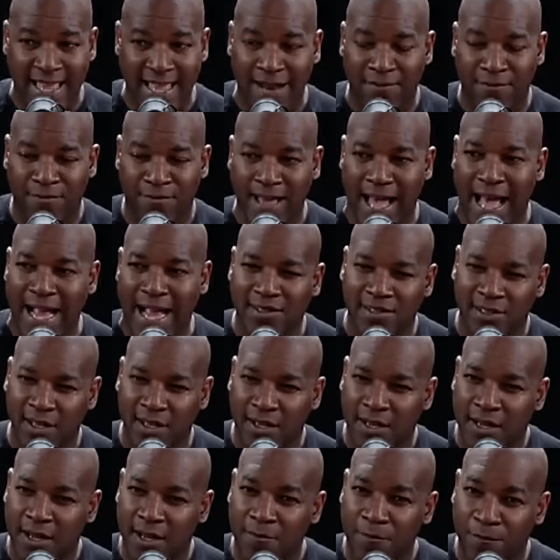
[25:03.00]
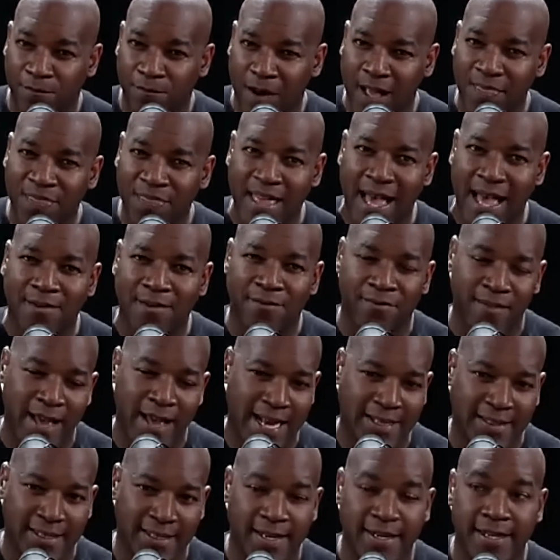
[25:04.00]
that fact, to confront that
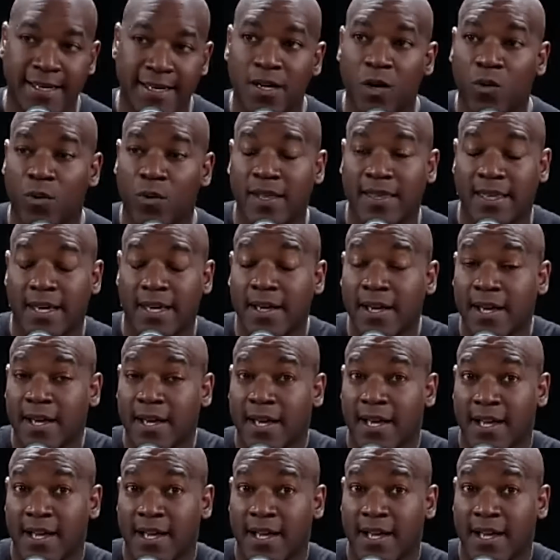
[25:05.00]
fact and deal with it.